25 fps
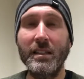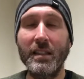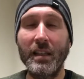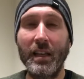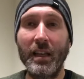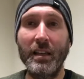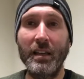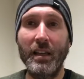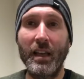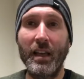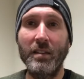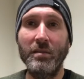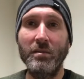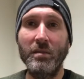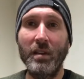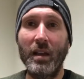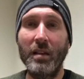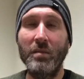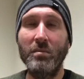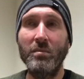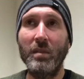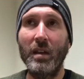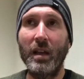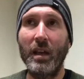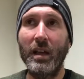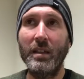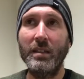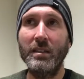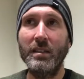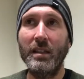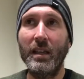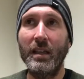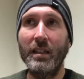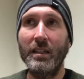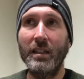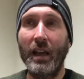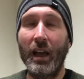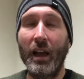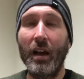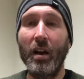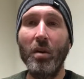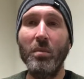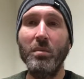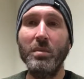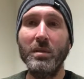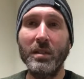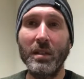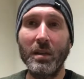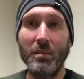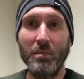and
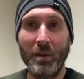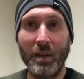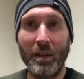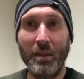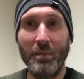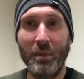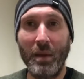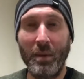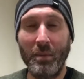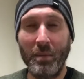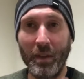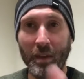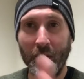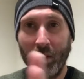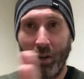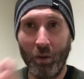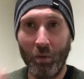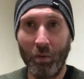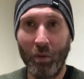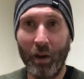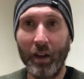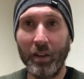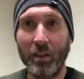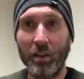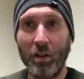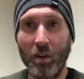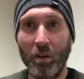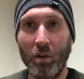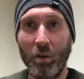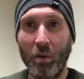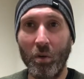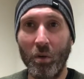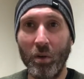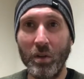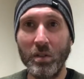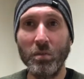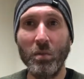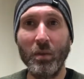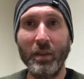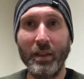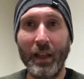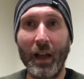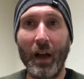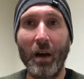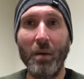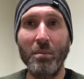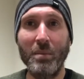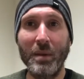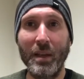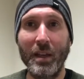help somebody maybe correct their course
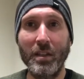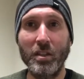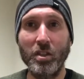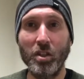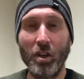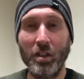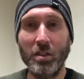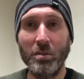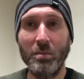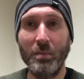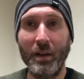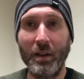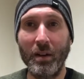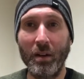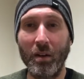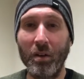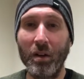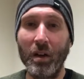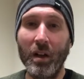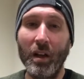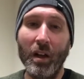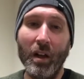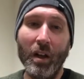without being judgmental?